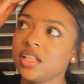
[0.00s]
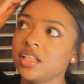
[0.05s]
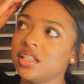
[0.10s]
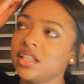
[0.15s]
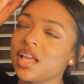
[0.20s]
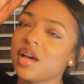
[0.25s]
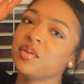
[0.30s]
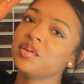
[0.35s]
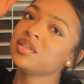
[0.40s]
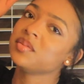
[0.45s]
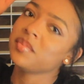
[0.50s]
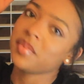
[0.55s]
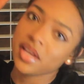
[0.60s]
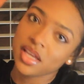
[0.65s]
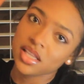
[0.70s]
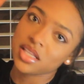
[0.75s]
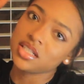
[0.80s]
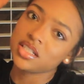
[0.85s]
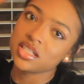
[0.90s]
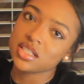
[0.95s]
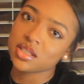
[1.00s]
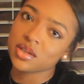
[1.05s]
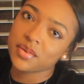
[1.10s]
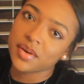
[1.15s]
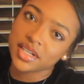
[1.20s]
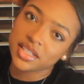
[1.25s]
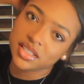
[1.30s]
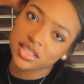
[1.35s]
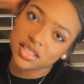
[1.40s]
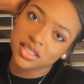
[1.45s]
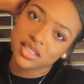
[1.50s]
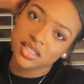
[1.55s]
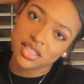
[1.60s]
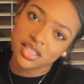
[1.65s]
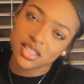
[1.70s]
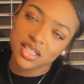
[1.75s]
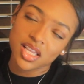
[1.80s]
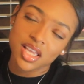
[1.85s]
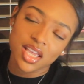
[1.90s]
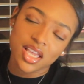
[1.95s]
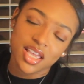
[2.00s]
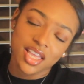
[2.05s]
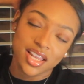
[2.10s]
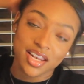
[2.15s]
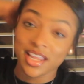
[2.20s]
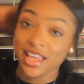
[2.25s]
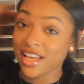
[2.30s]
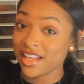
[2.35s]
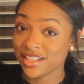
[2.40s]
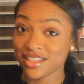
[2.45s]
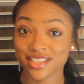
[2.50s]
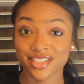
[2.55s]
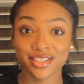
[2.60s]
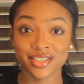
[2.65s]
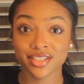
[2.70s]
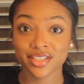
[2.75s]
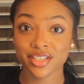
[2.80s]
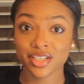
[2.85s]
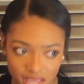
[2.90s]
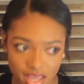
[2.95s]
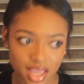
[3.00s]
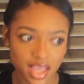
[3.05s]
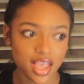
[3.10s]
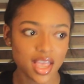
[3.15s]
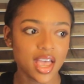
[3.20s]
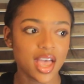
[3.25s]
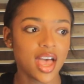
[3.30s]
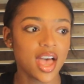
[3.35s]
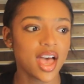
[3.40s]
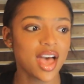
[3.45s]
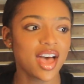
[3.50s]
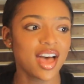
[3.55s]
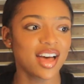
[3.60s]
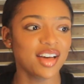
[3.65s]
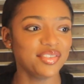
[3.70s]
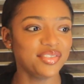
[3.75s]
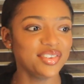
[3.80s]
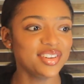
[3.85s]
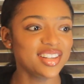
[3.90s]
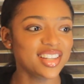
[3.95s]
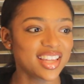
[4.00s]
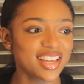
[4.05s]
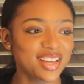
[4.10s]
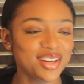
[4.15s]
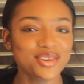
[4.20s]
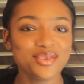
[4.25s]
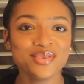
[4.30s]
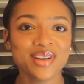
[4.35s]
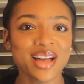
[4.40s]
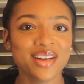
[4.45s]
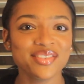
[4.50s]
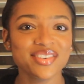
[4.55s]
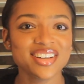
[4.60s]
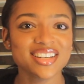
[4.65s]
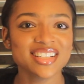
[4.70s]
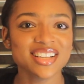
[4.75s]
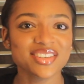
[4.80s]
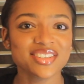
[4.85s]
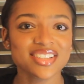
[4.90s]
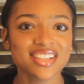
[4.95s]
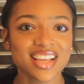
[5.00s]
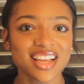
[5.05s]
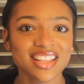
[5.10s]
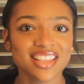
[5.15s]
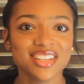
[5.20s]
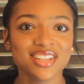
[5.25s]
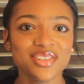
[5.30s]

that was mainly just questions and answers. I feel like whoever is outside the